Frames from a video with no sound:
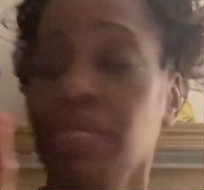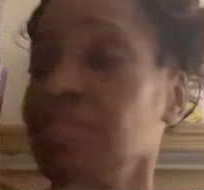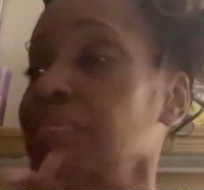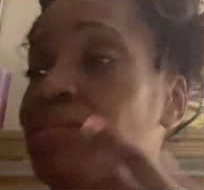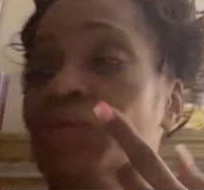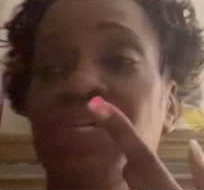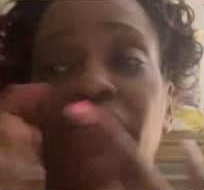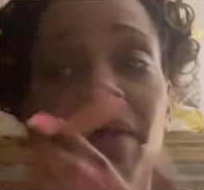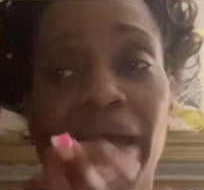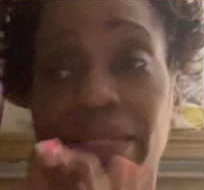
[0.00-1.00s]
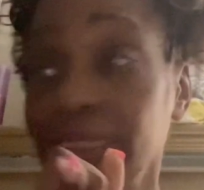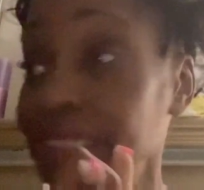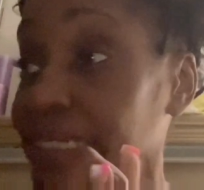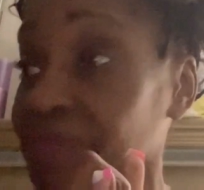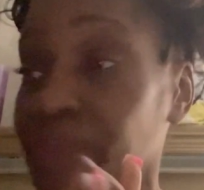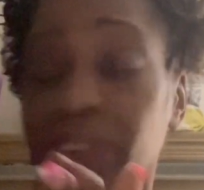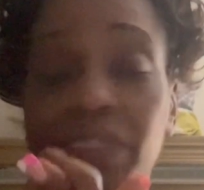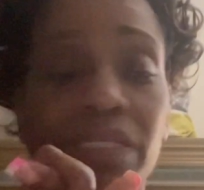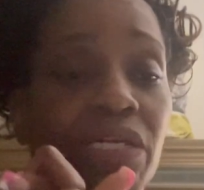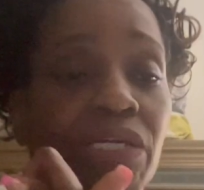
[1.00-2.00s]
They don't care how they leave it.